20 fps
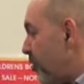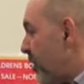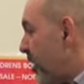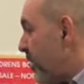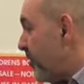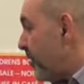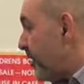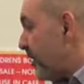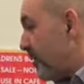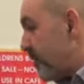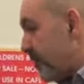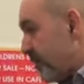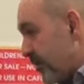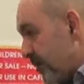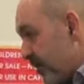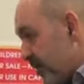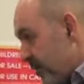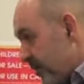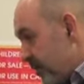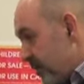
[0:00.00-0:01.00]
Rather than
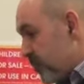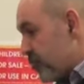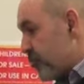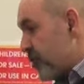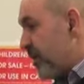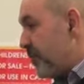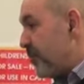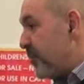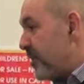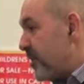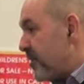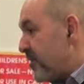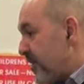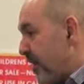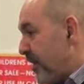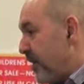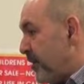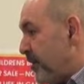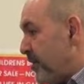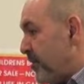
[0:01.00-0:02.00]
treatment
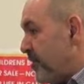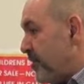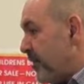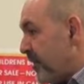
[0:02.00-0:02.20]
centres,